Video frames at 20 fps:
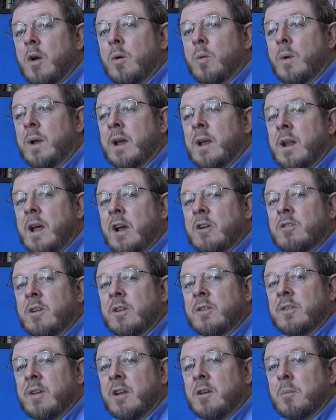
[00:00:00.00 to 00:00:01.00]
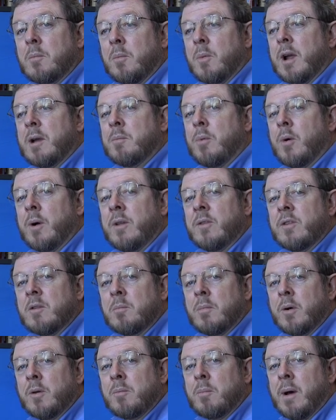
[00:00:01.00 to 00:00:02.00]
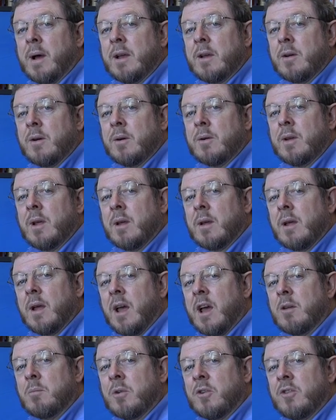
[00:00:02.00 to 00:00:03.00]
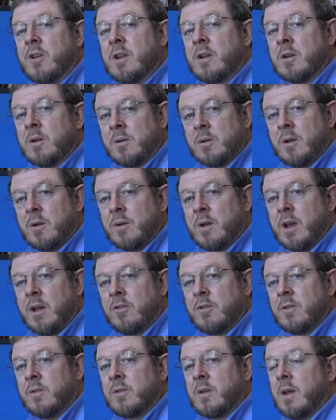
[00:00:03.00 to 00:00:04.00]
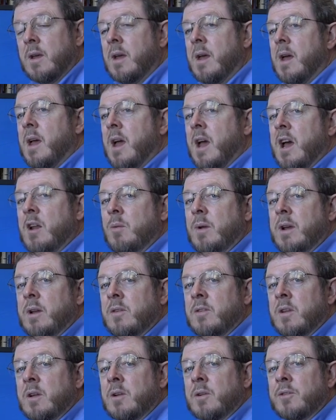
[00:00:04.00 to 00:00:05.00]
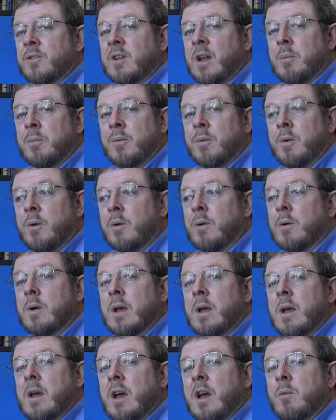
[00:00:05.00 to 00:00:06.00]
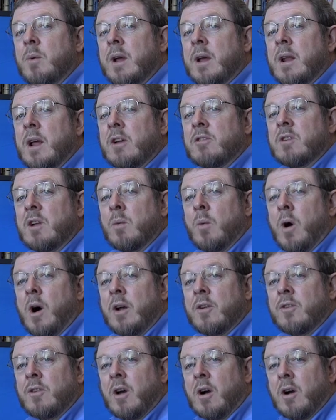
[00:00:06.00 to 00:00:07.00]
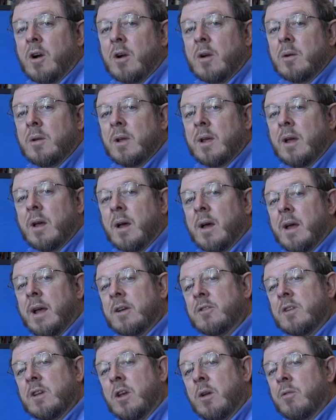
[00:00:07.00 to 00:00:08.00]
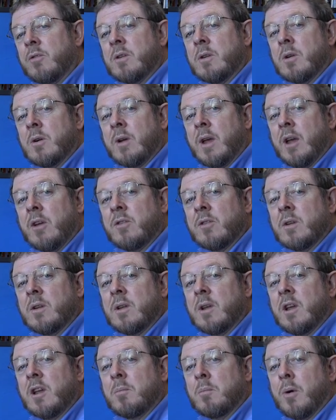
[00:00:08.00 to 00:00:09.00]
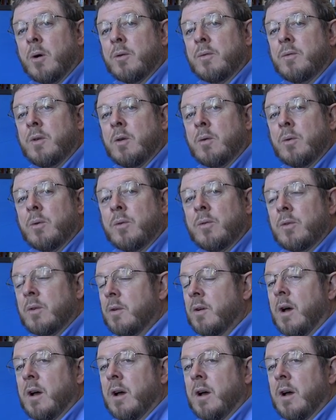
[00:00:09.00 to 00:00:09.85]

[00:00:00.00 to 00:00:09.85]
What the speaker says: We can actually set breakpoints in both bytecode and machine code locations, and we can single step through, and we can actually watch our execution location in both views.